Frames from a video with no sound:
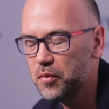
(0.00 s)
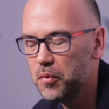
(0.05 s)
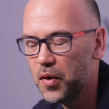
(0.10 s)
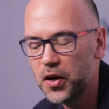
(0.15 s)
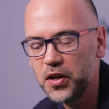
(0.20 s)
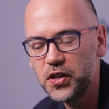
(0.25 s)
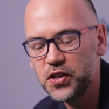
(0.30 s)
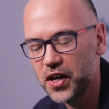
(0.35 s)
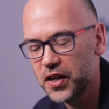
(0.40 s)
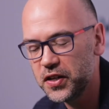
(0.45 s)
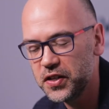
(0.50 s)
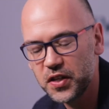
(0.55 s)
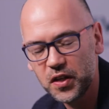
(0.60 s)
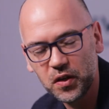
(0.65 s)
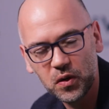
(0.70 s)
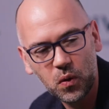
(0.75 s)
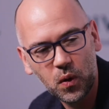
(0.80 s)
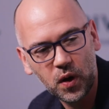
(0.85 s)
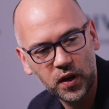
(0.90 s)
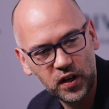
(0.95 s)
The mind share is
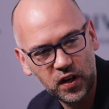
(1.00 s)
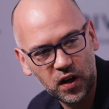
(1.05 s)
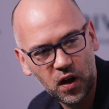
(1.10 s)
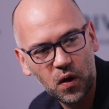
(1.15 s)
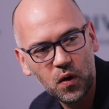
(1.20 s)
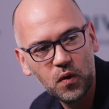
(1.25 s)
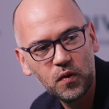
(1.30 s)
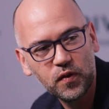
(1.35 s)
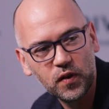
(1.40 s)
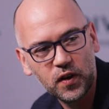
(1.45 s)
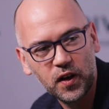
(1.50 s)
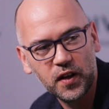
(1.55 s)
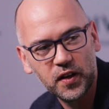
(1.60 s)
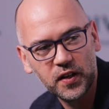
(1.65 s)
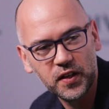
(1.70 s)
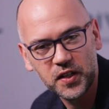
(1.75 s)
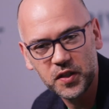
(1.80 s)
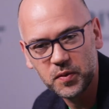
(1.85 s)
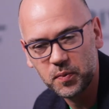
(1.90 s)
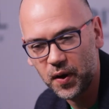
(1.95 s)
still quite low for a lot
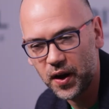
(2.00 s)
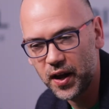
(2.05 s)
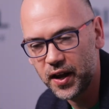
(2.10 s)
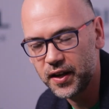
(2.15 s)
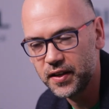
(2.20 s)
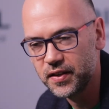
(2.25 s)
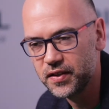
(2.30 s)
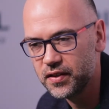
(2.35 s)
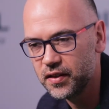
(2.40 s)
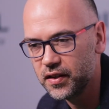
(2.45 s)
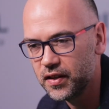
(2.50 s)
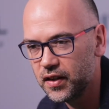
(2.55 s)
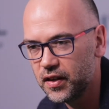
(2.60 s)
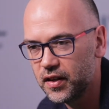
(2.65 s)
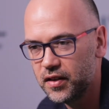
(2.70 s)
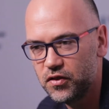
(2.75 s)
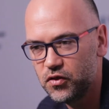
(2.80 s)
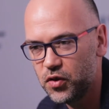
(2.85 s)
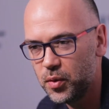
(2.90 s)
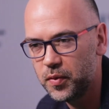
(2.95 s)
of these brands. I think
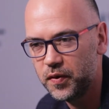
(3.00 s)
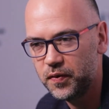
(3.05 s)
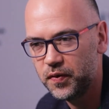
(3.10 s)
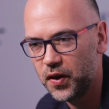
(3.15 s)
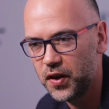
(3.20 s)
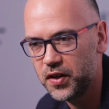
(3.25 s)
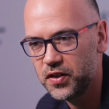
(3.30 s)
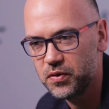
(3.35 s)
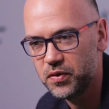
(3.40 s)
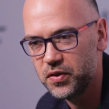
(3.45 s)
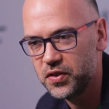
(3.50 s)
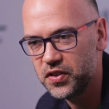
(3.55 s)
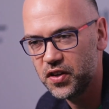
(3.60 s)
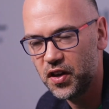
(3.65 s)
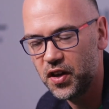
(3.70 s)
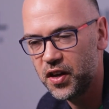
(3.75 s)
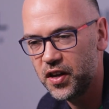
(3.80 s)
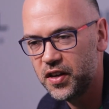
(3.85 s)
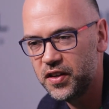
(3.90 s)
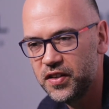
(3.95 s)
TripAdvisor
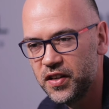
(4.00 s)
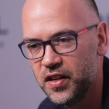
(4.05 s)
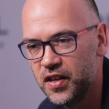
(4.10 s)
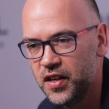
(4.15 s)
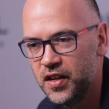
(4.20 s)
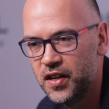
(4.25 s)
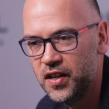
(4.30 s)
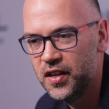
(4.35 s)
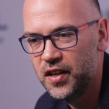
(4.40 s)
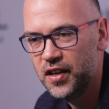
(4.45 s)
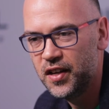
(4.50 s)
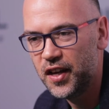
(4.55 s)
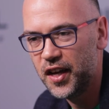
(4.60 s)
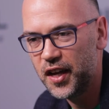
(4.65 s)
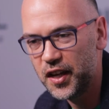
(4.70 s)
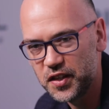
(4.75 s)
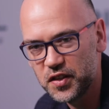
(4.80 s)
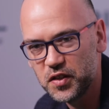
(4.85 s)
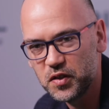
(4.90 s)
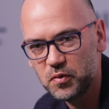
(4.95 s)
aside,
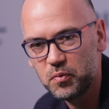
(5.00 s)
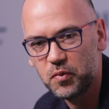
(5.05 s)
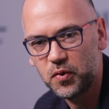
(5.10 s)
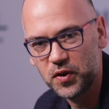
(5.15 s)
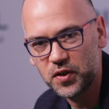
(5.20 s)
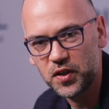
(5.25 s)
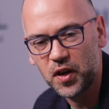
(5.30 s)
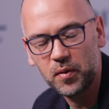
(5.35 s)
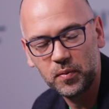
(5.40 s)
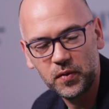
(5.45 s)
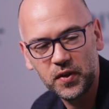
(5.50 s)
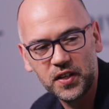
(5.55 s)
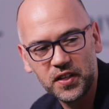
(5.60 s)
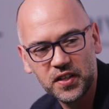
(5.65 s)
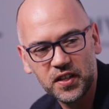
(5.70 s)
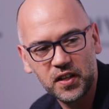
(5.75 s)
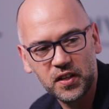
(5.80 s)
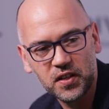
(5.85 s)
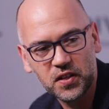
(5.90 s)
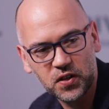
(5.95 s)
it's predominantly
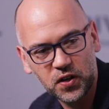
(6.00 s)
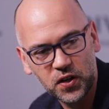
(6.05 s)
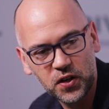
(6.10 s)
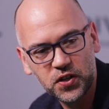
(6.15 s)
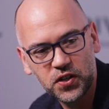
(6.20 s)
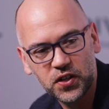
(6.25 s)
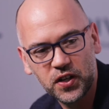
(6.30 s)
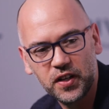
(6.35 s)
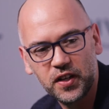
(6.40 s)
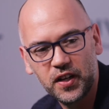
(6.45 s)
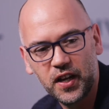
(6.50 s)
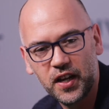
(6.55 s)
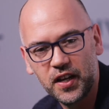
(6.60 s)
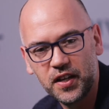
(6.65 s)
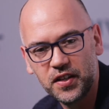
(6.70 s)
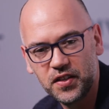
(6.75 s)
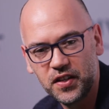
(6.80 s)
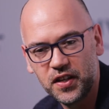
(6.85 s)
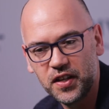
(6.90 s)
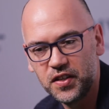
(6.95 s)
still search, and
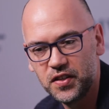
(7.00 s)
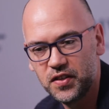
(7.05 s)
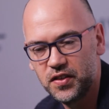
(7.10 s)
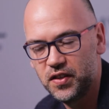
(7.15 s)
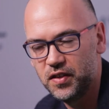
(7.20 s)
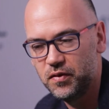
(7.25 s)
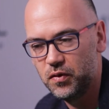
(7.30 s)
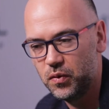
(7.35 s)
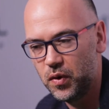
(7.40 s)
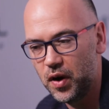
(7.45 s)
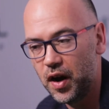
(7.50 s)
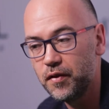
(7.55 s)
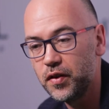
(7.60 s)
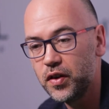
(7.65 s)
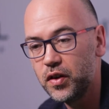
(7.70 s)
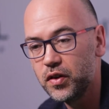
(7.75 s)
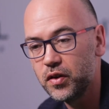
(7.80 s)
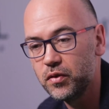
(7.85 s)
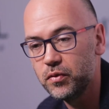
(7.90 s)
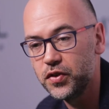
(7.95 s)
it's wherever
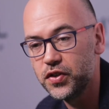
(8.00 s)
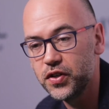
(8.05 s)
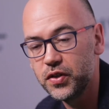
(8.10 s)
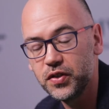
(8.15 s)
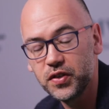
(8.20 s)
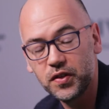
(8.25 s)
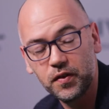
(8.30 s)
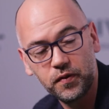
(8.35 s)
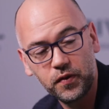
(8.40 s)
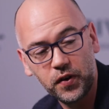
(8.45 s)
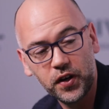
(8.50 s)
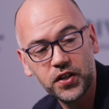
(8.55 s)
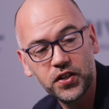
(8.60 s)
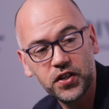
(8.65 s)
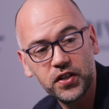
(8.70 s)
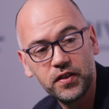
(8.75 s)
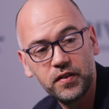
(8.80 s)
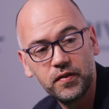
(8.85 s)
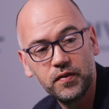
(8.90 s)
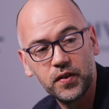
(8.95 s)
you can reduce the
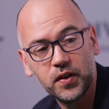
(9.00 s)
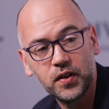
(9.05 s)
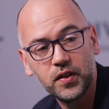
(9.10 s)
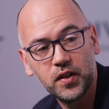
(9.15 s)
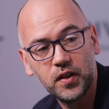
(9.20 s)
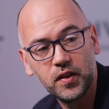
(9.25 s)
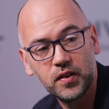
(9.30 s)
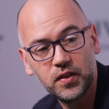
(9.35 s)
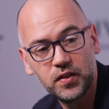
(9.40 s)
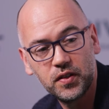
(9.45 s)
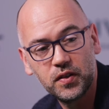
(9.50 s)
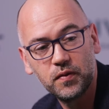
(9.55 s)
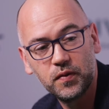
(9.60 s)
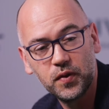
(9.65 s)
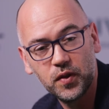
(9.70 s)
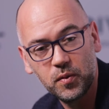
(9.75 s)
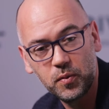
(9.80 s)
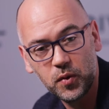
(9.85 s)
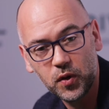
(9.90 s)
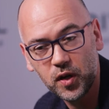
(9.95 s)
friction for
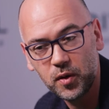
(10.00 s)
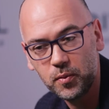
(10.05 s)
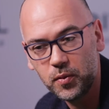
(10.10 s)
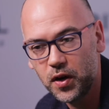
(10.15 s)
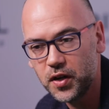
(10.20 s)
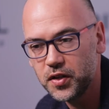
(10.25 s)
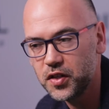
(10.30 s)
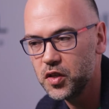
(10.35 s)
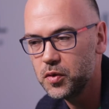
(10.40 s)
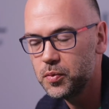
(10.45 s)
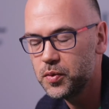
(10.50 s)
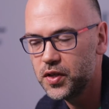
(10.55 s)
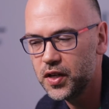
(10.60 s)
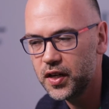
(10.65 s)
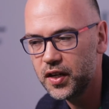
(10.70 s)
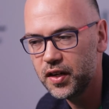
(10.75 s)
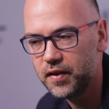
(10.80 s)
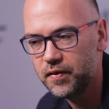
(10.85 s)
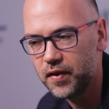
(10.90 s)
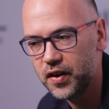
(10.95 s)
the booking process,
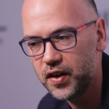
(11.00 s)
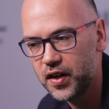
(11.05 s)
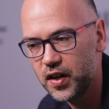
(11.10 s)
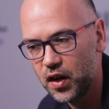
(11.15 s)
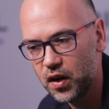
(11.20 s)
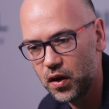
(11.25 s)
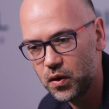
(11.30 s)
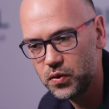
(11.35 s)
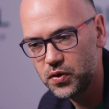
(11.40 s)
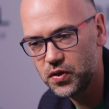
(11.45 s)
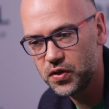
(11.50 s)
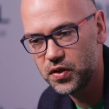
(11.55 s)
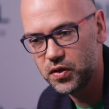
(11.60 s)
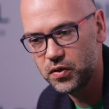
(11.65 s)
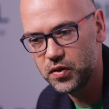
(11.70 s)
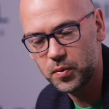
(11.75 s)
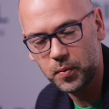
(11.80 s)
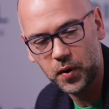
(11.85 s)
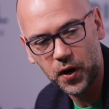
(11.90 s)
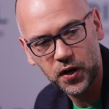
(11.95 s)
particularly very close
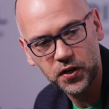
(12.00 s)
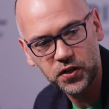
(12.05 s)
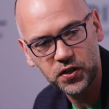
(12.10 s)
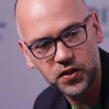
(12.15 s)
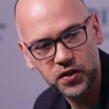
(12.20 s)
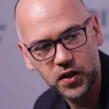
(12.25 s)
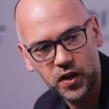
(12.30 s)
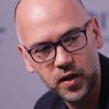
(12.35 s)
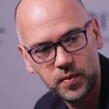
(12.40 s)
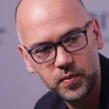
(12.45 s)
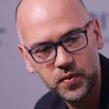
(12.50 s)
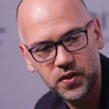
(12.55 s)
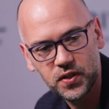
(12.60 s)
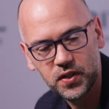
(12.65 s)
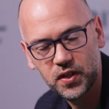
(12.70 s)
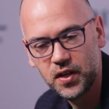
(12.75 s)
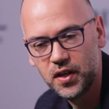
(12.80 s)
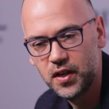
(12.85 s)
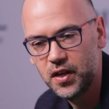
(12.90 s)
to departure times.